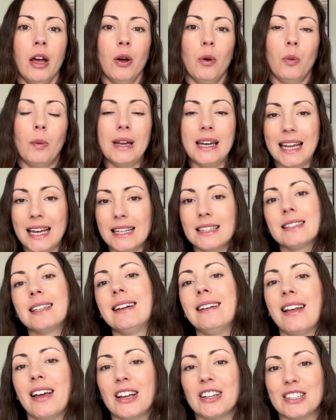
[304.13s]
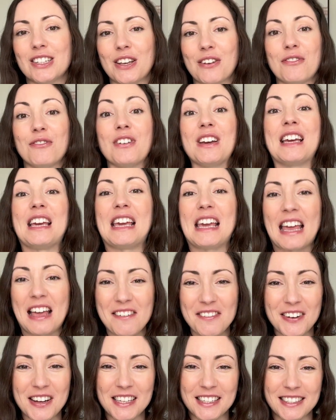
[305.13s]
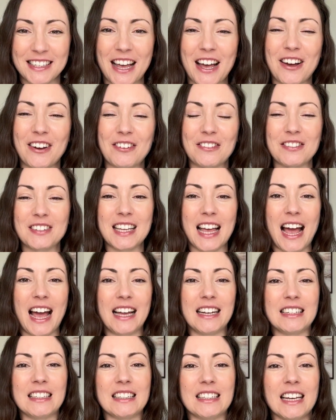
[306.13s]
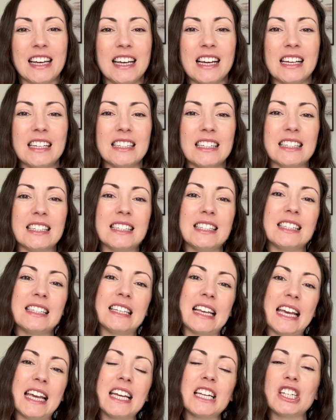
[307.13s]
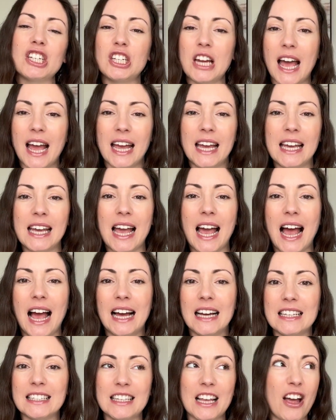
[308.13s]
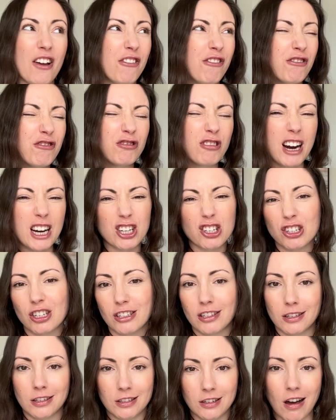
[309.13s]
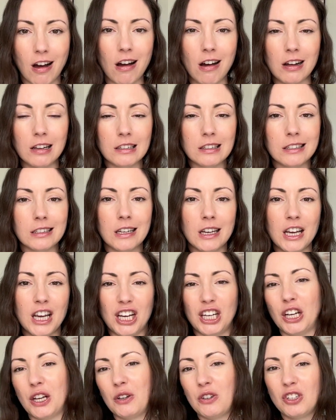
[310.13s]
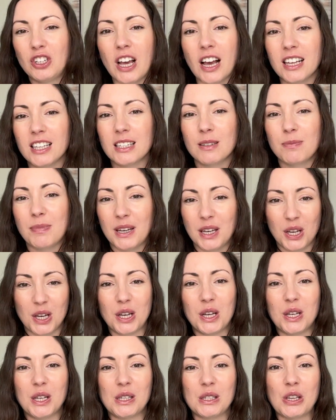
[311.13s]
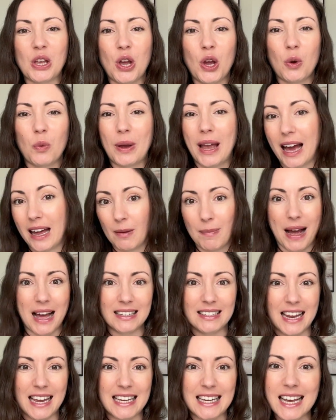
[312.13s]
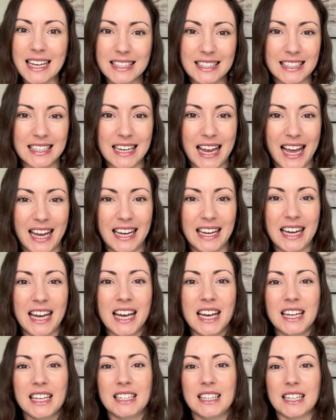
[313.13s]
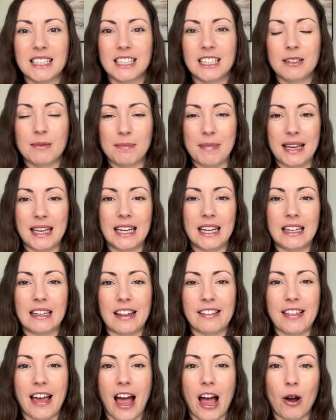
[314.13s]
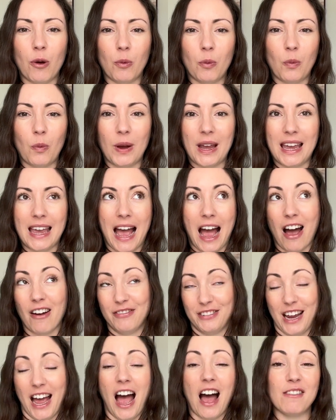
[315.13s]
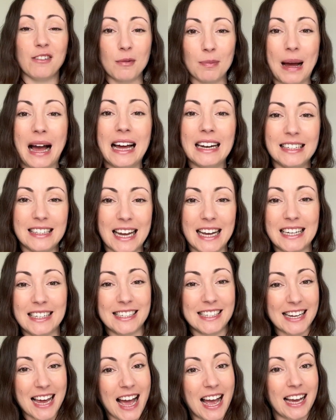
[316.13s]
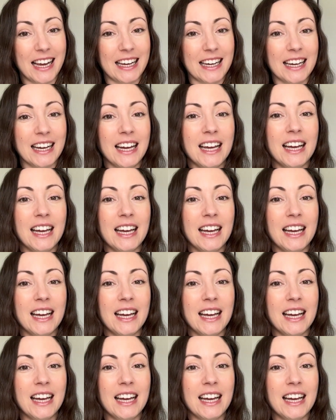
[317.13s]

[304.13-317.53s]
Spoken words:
We need to learn to forgive ourselves and to see each day as a fresh start. Just because we had a bad day yesterday doesn't mean that we have to have a bad day today.